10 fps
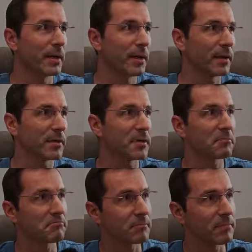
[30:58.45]

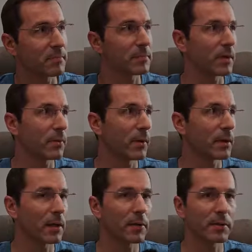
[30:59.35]
It's quite
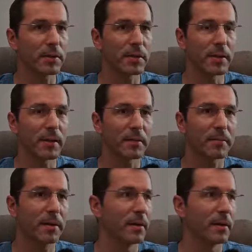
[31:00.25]
a long time,